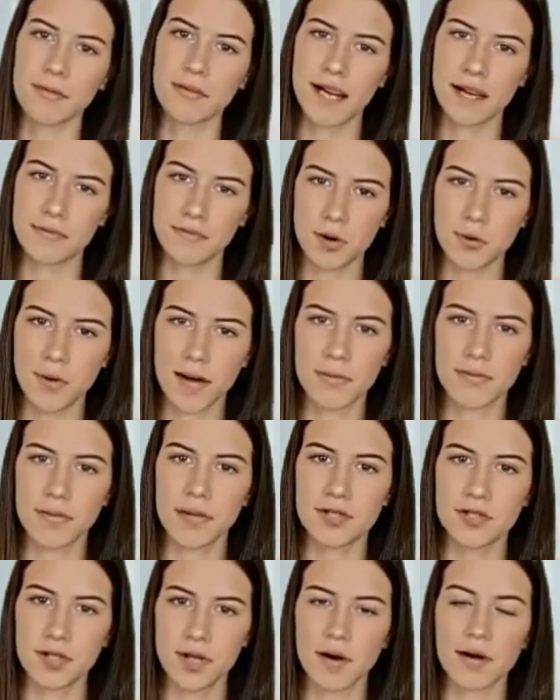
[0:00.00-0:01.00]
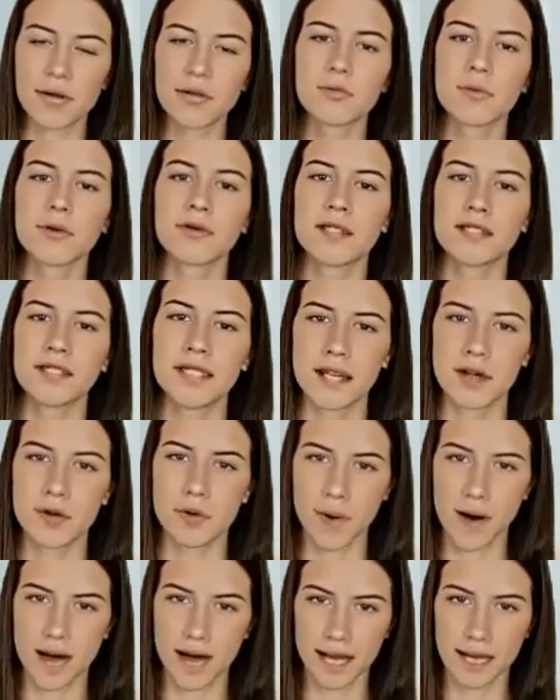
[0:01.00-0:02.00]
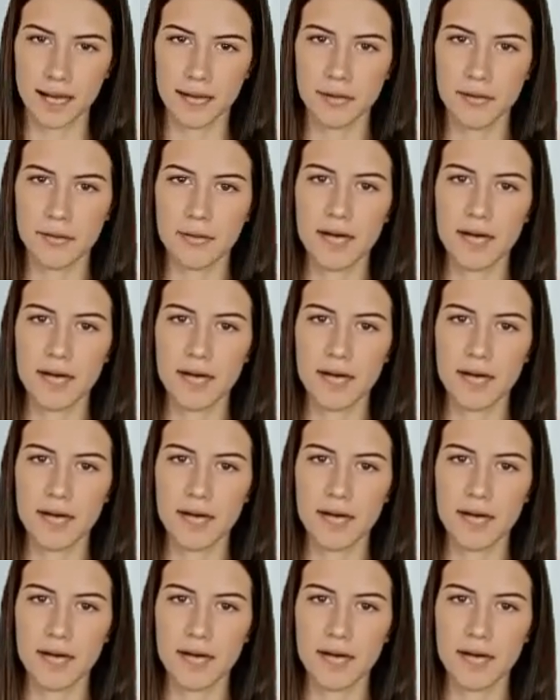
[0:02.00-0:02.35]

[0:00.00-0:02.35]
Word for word: If you have been charged with a DUI,